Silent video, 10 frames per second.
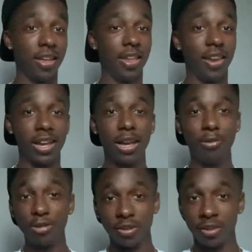Like I was
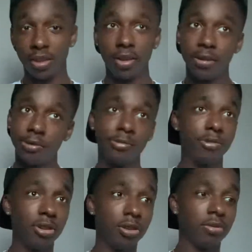just,
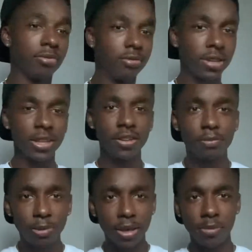you know, look at this
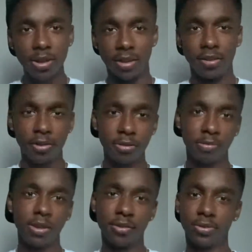BME, You know,
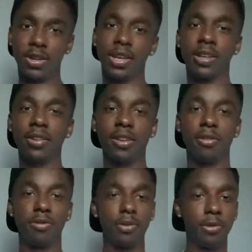being a funny ass nigga. You
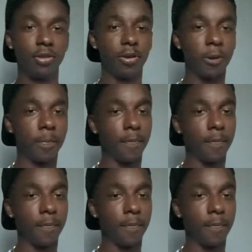feel me? So,